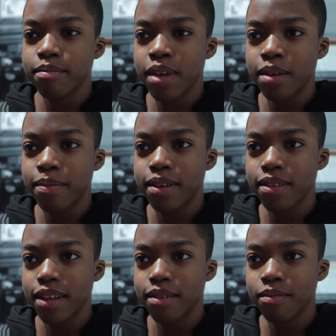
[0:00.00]
maybe
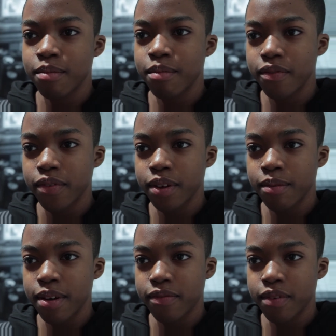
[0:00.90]
that we're moving
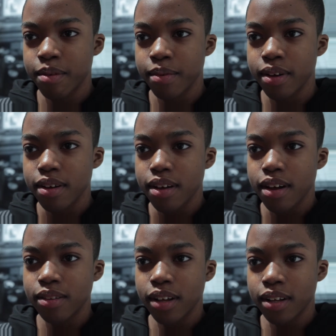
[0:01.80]
away from
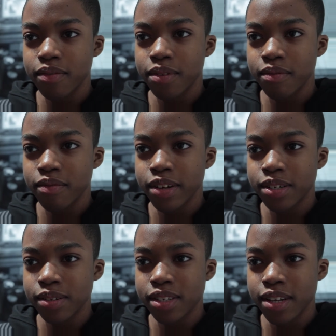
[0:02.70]
a lot of the
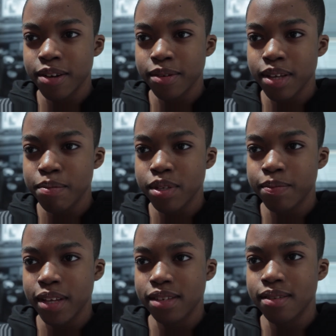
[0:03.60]
racial stereotypes,
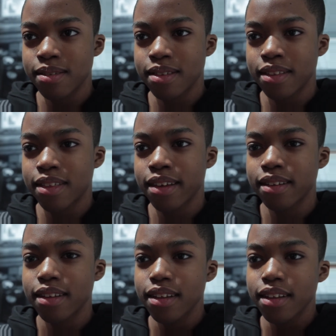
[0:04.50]
but I still think
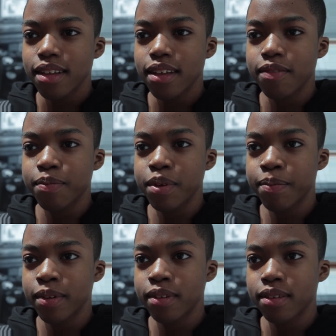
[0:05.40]
that if
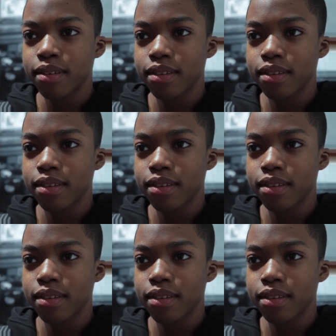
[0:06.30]
people